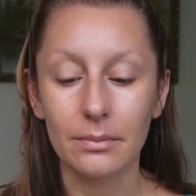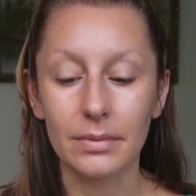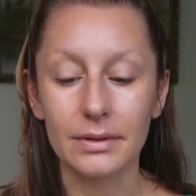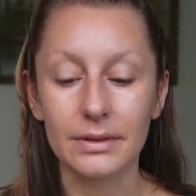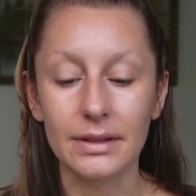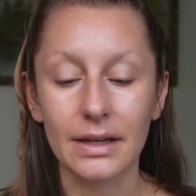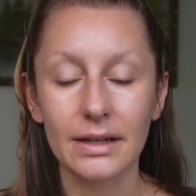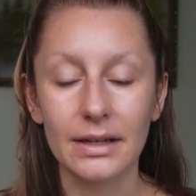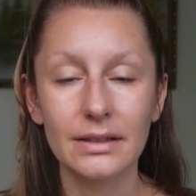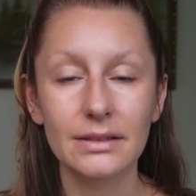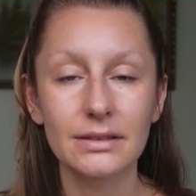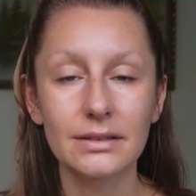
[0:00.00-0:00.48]

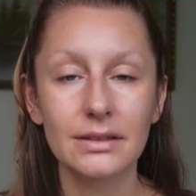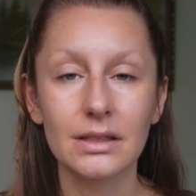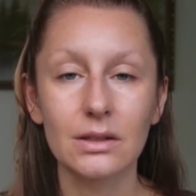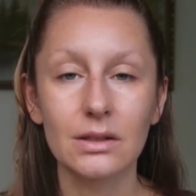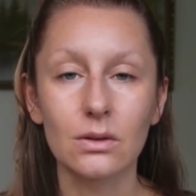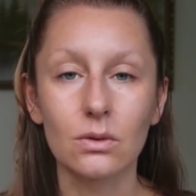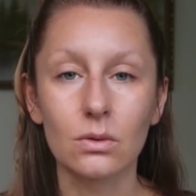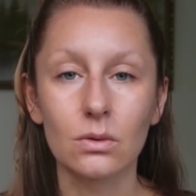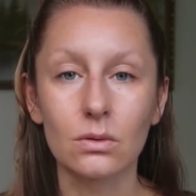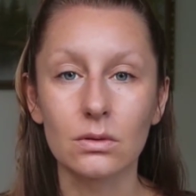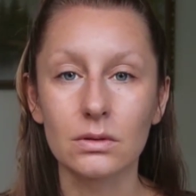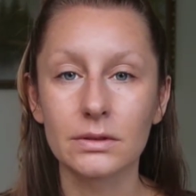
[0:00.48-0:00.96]
But that is
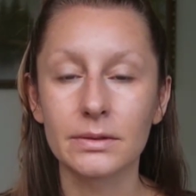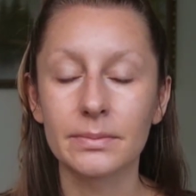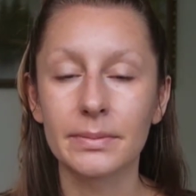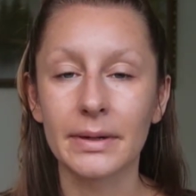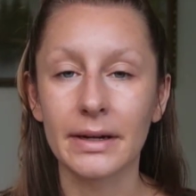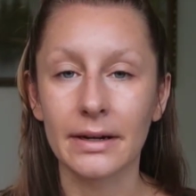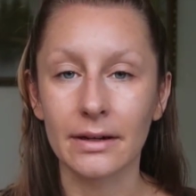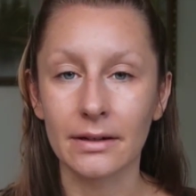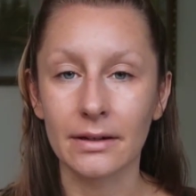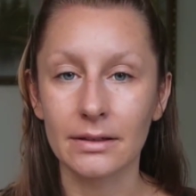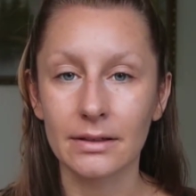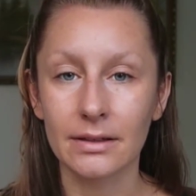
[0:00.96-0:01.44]
the old
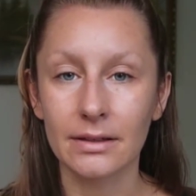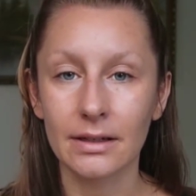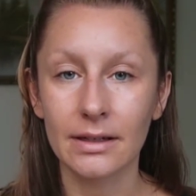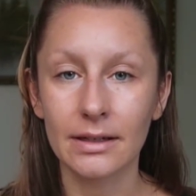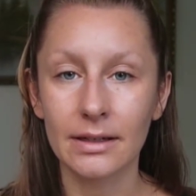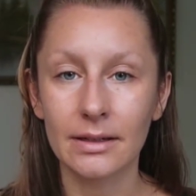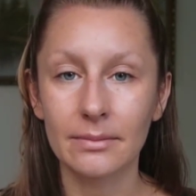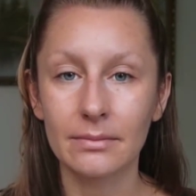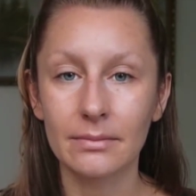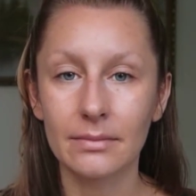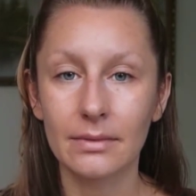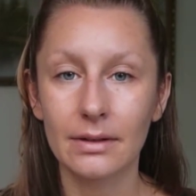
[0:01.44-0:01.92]

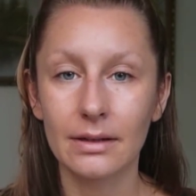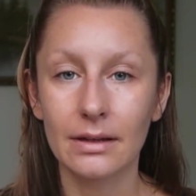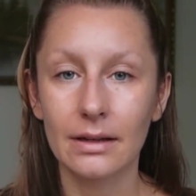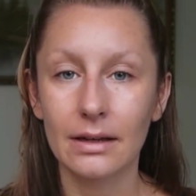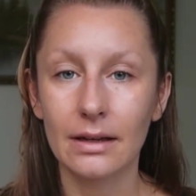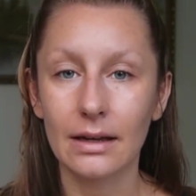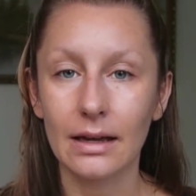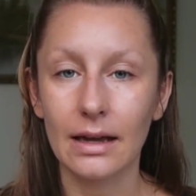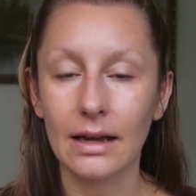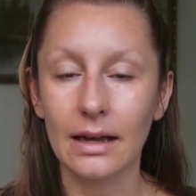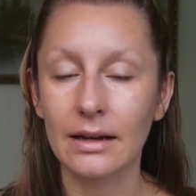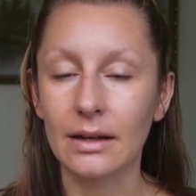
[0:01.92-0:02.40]
paradigm,
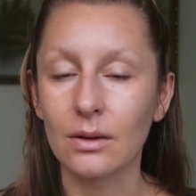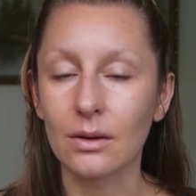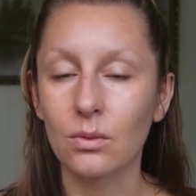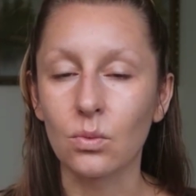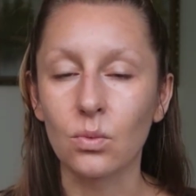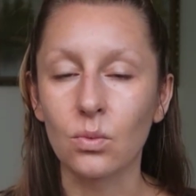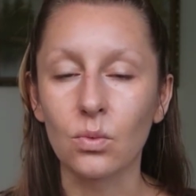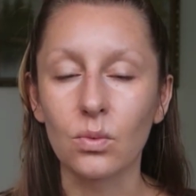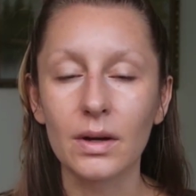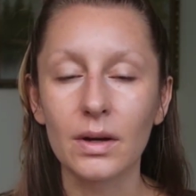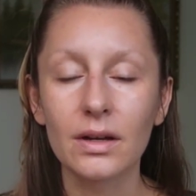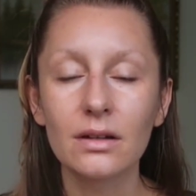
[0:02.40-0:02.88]
and it
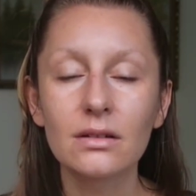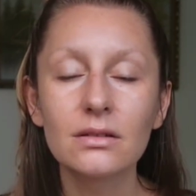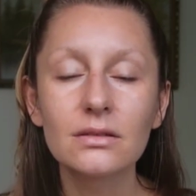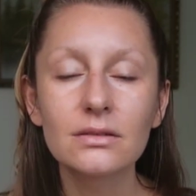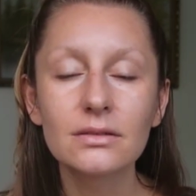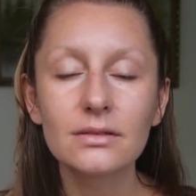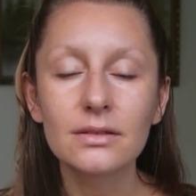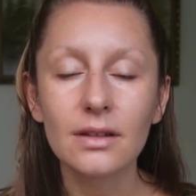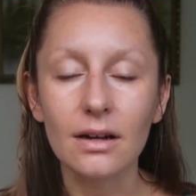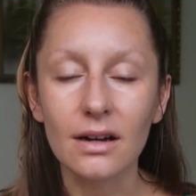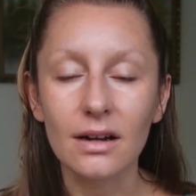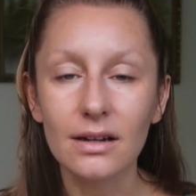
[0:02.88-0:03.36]

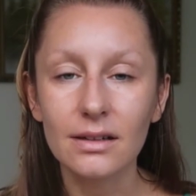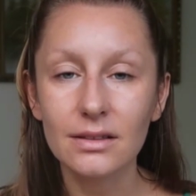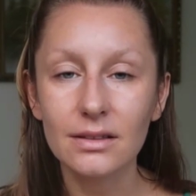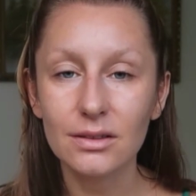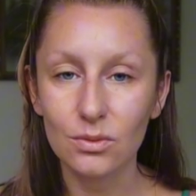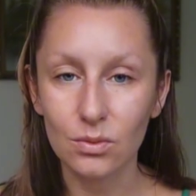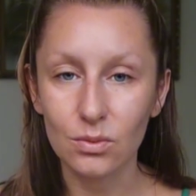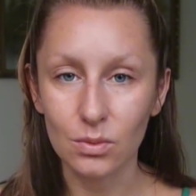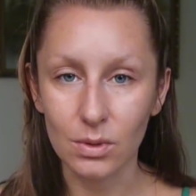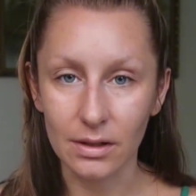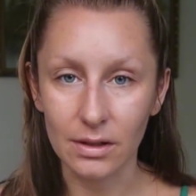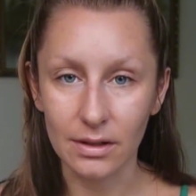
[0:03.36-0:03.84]
will not
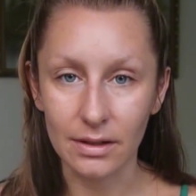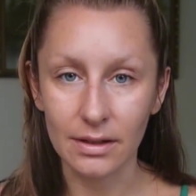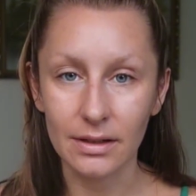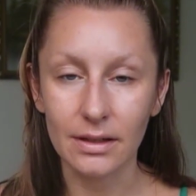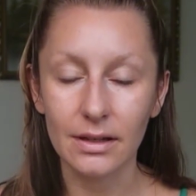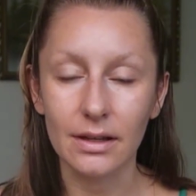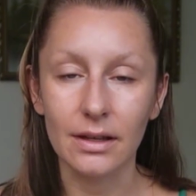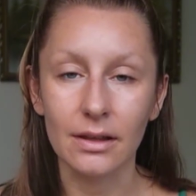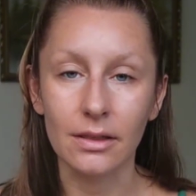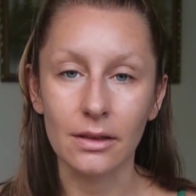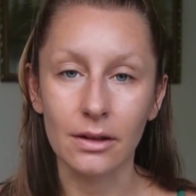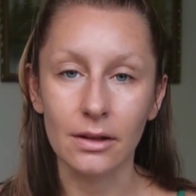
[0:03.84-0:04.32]
work
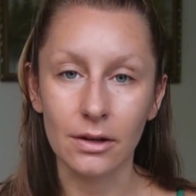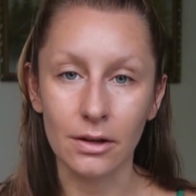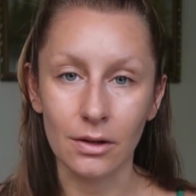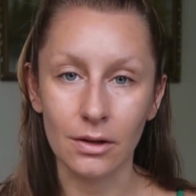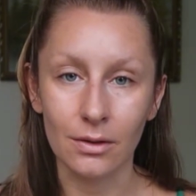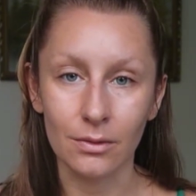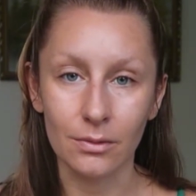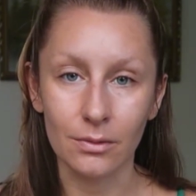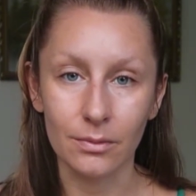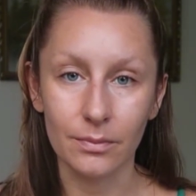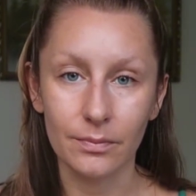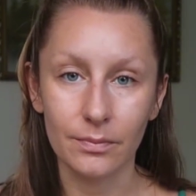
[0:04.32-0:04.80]
in the
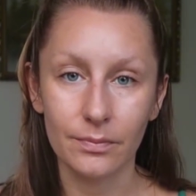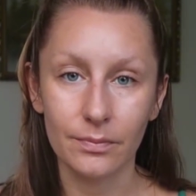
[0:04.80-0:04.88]
new.